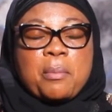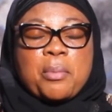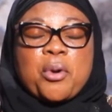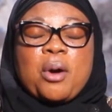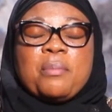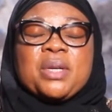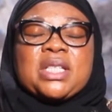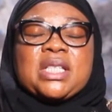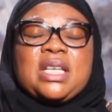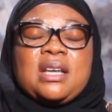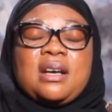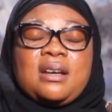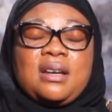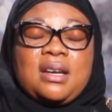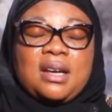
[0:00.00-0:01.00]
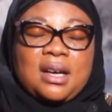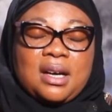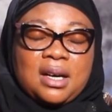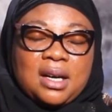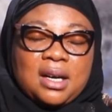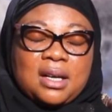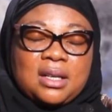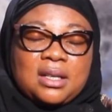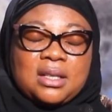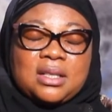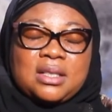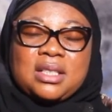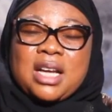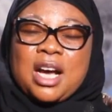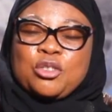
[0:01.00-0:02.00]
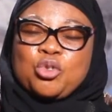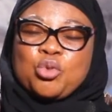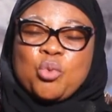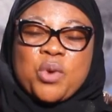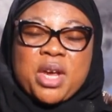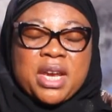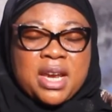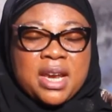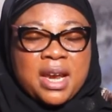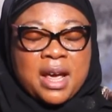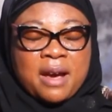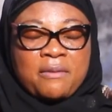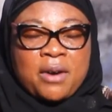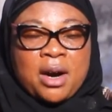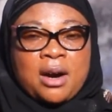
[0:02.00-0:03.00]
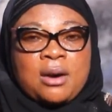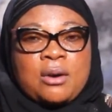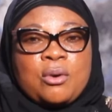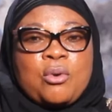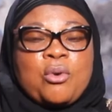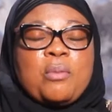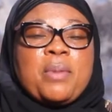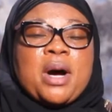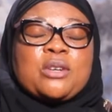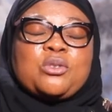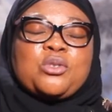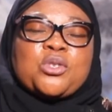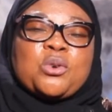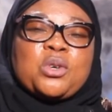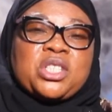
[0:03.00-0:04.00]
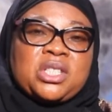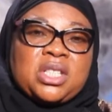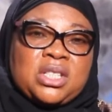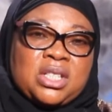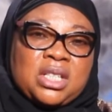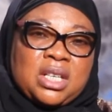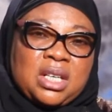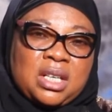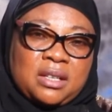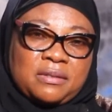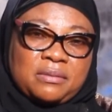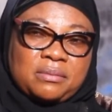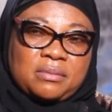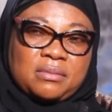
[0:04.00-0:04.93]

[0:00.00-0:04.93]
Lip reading: promising Allah that you will never go back to such sins again.